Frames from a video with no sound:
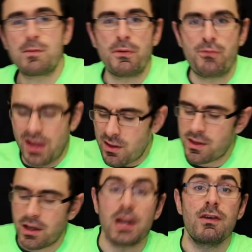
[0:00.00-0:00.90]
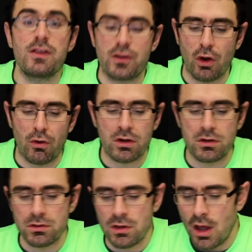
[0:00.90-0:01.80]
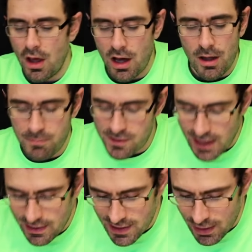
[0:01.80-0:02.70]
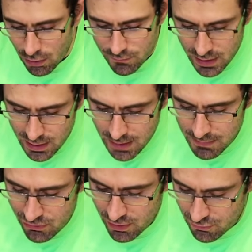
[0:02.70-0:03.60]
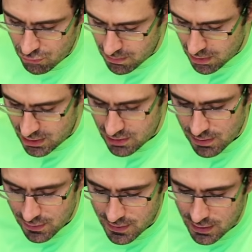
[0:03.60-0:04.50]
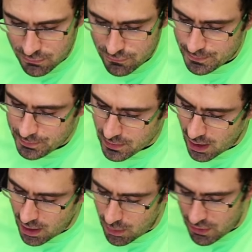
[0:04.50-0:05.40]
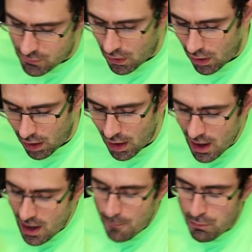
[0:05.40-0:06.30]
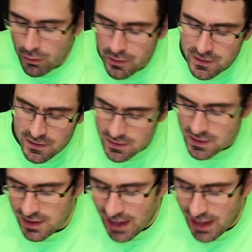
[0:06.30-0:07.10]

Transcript: befits the kind of historical setting of it. Let me just remind myself. We've got Protestant,